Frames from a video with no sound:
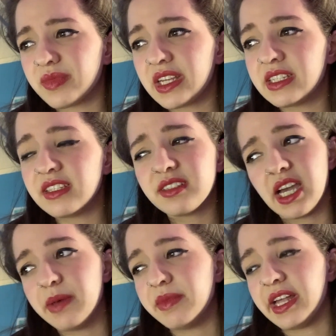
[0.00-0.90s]
This
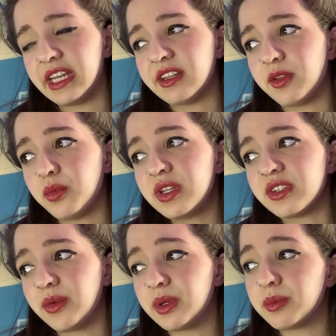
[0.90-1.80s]
time heading to the
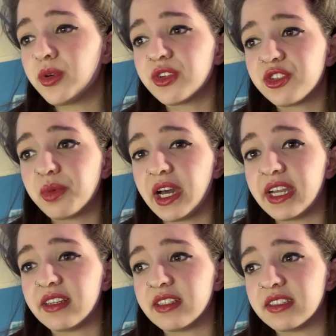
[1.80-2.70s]
window and porch
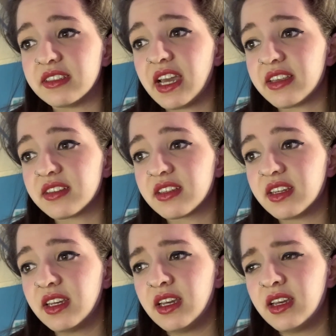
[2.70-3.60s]
behind his desk,
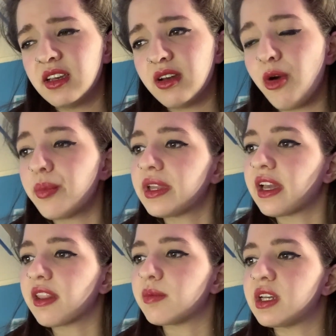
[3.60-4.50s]

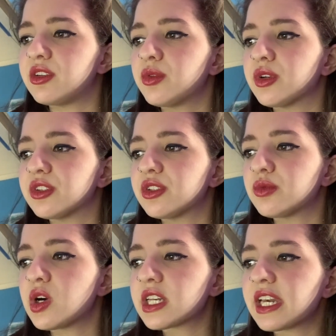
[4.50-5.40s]
opening the bay doors and
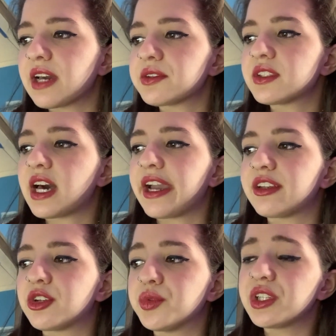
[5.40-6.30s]
walking
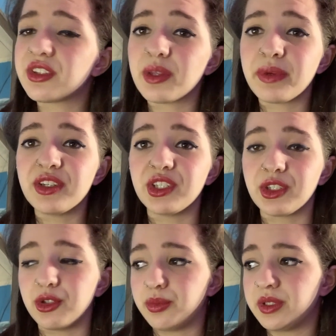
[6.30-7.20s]
outside to reach the pigeon
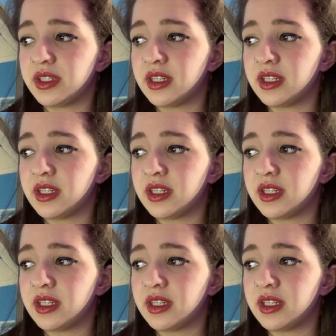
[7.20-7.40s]
coop.